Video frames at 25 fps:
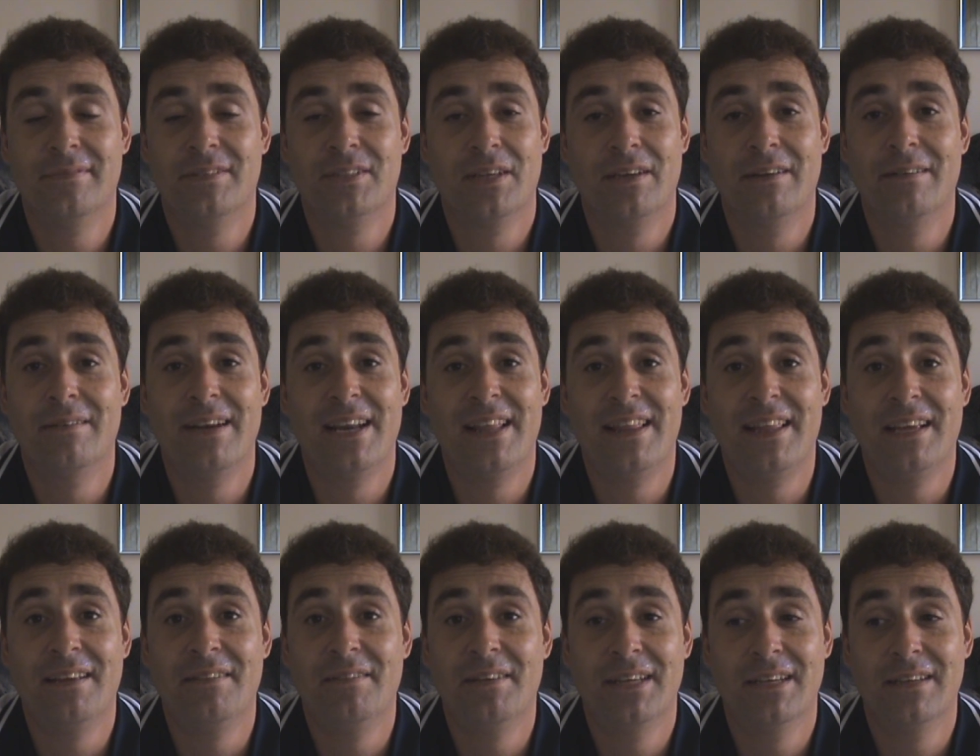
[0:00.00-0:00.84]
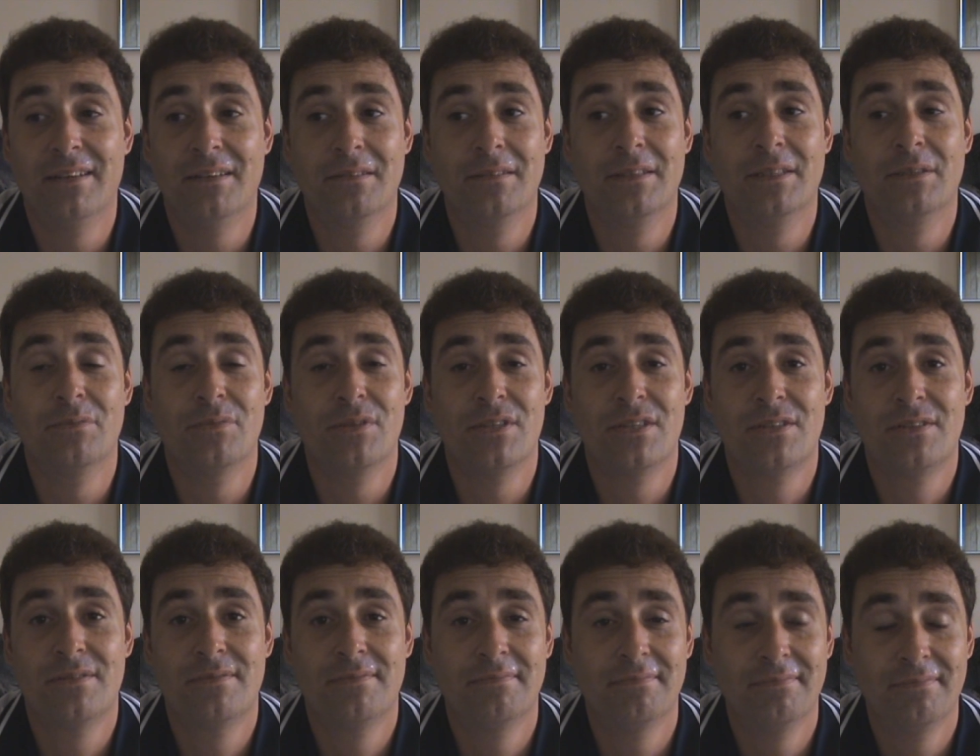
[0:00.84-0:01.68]
So anything, you know, that
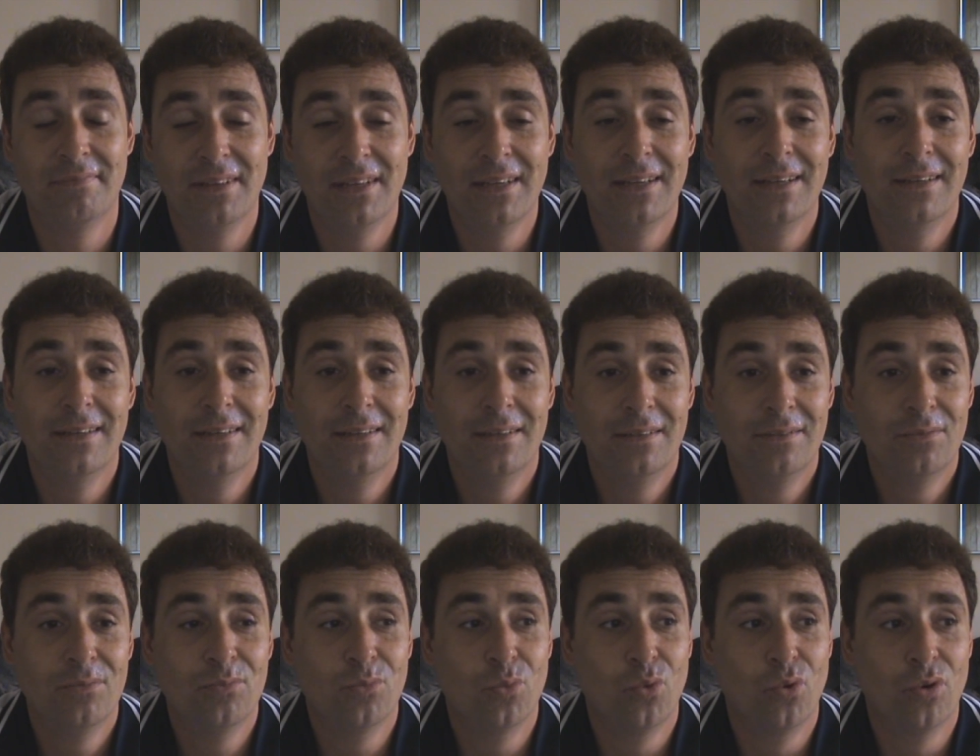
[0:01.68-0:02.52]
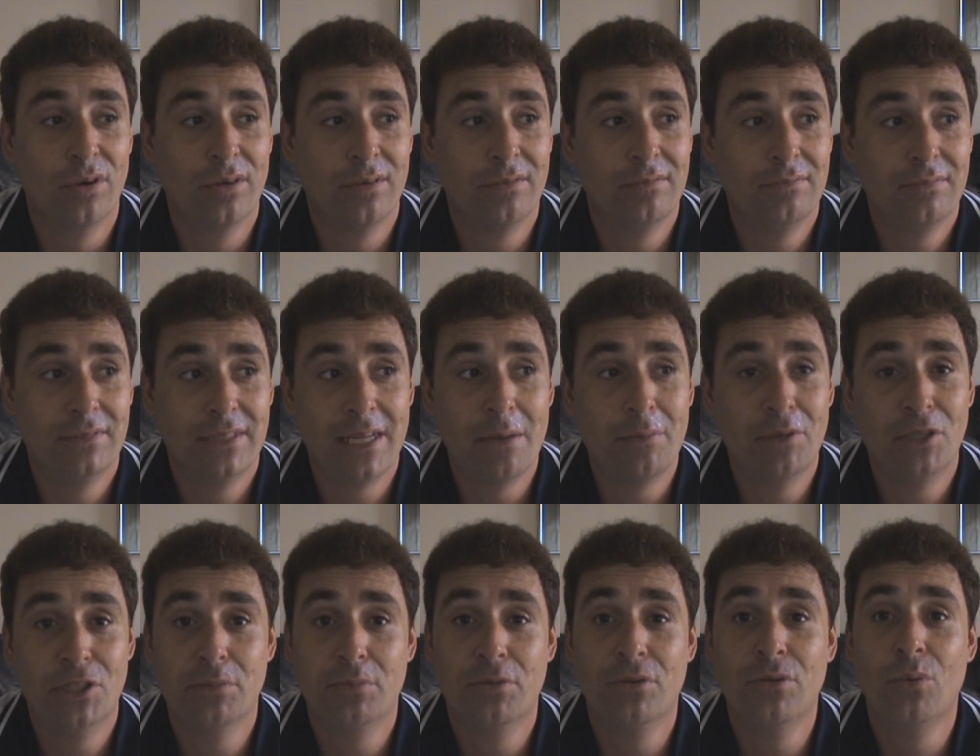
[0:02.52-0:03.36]
was water
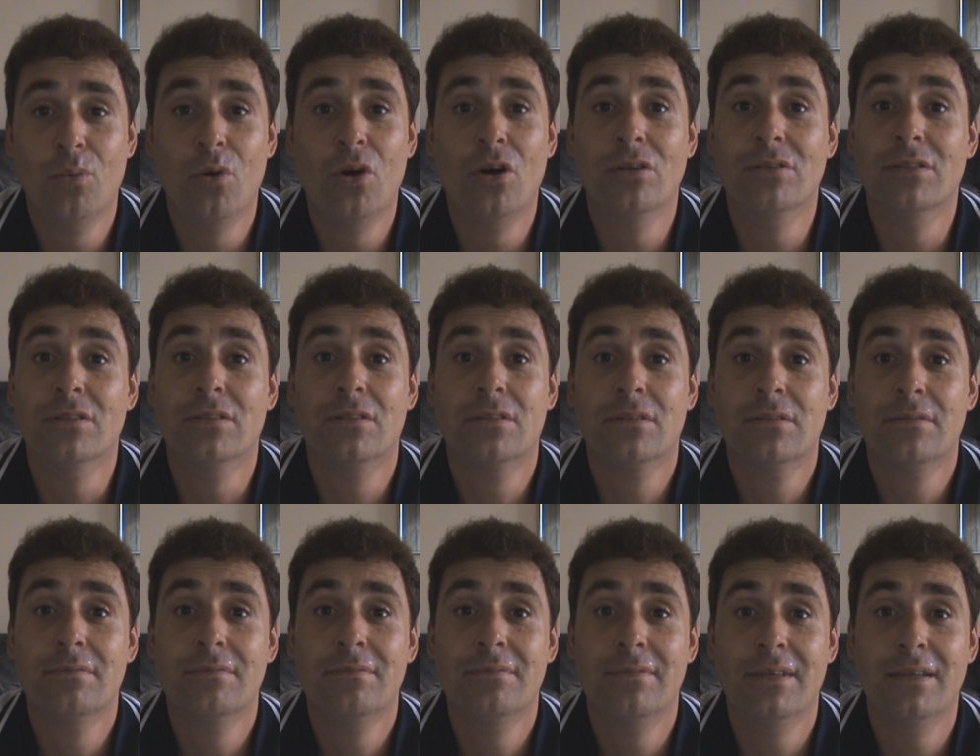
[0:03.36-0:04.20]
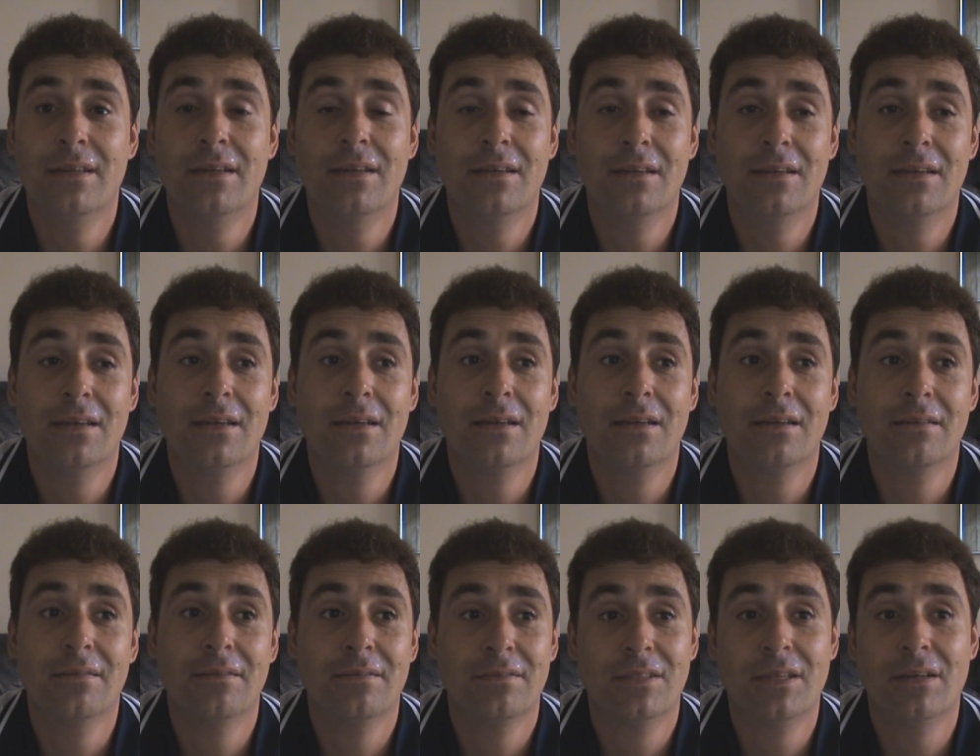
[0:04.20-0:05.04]
damageable was, and
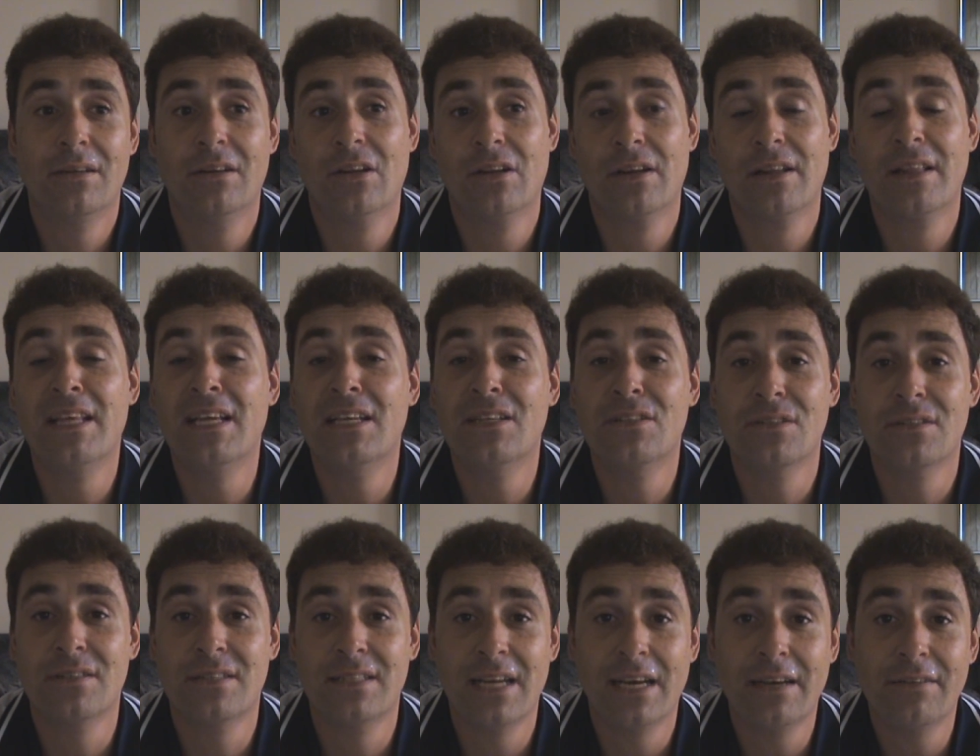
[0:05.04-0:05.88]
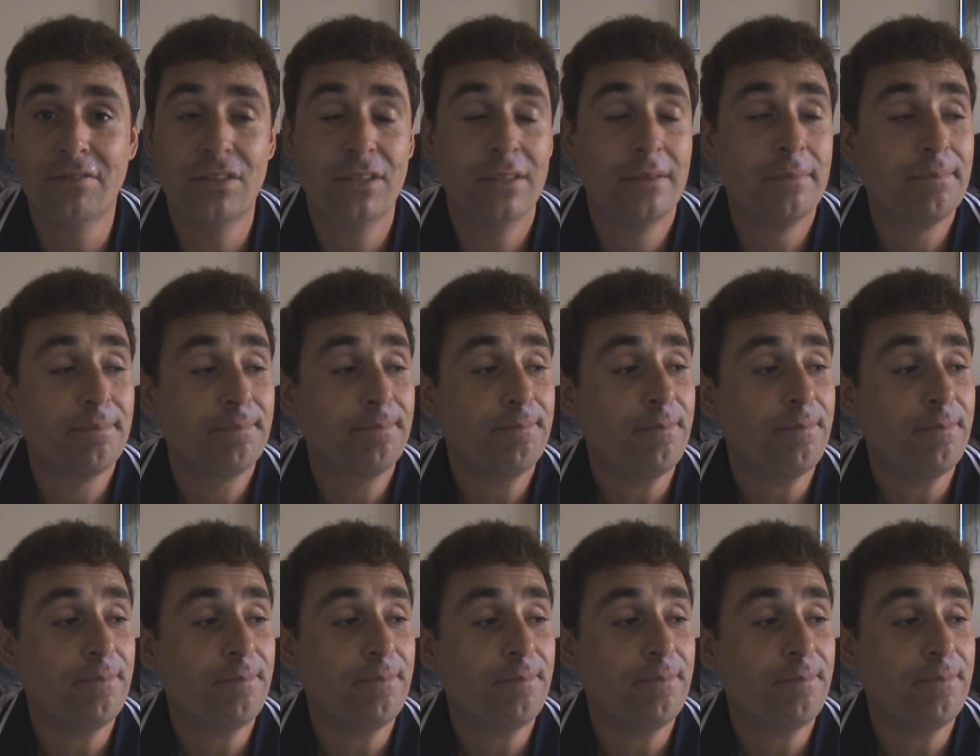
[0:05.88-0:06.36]
so a lot of things are stuffed.